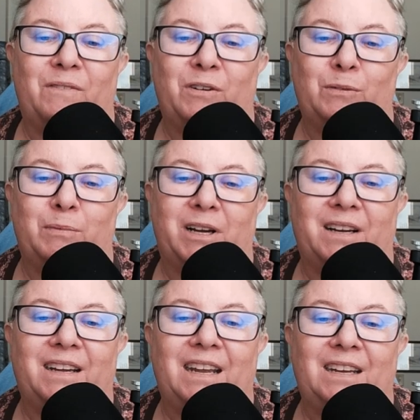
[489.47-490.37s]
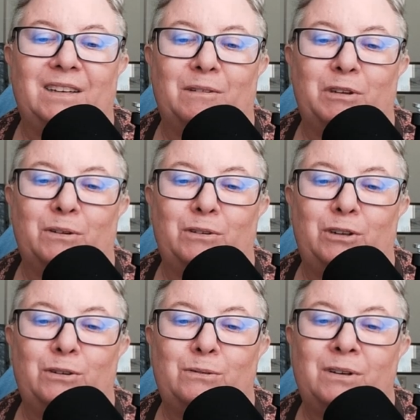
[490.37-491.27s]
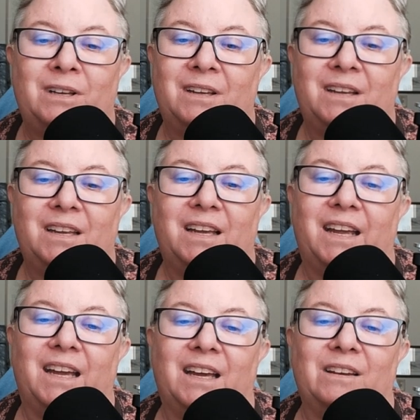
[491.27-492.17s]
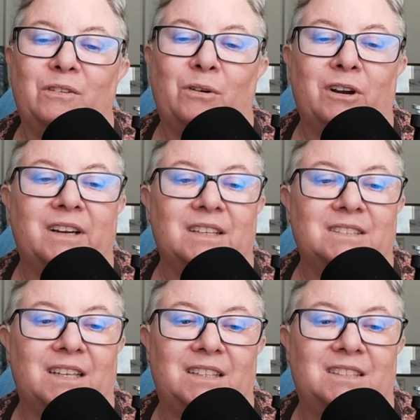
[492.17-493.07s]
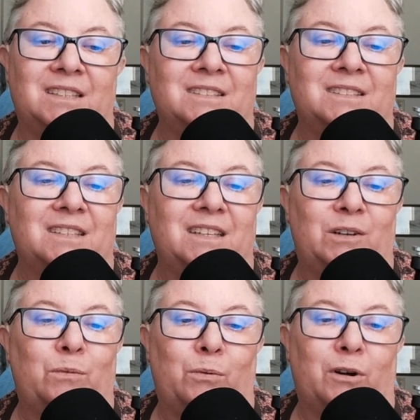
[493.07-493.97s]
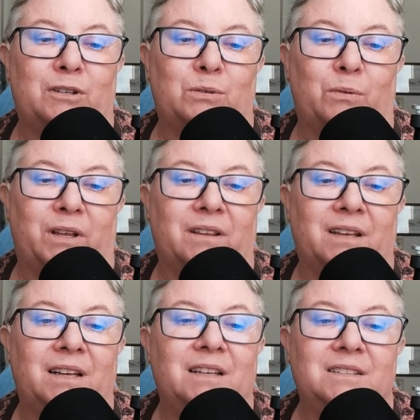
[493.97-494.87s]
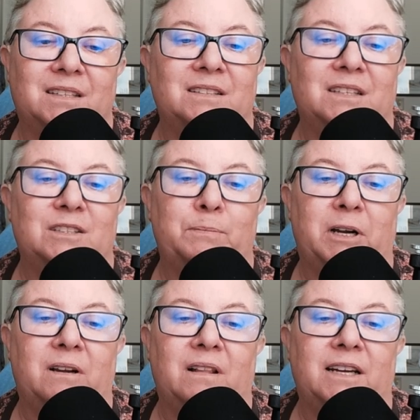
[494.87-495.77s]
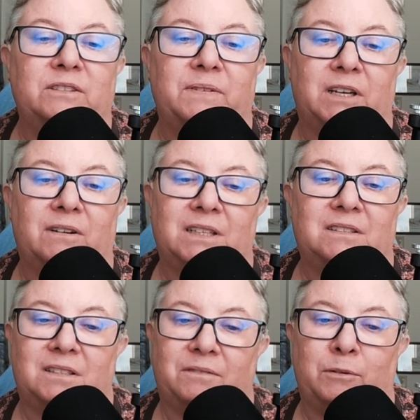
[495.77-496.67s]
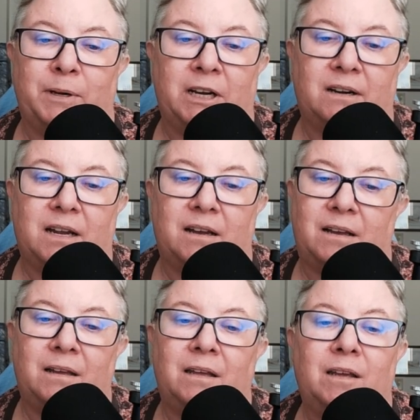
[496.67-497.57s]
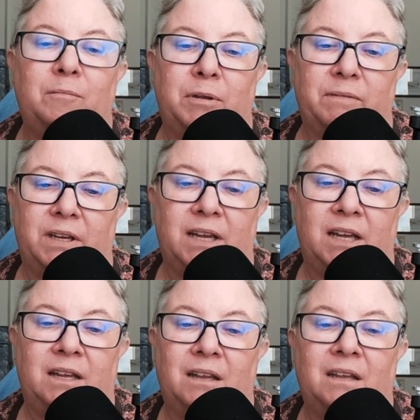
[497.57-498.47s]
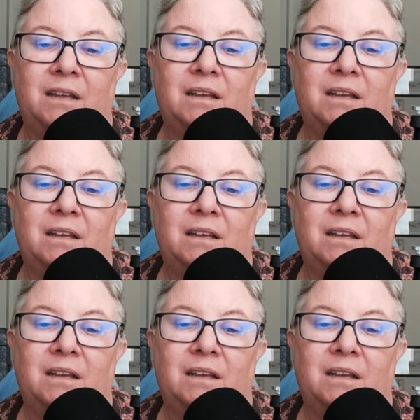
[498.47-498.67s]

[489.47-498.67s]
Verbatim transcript: offered by AWU and organizations it works with such as Paralyzed Veterans of America, PVA,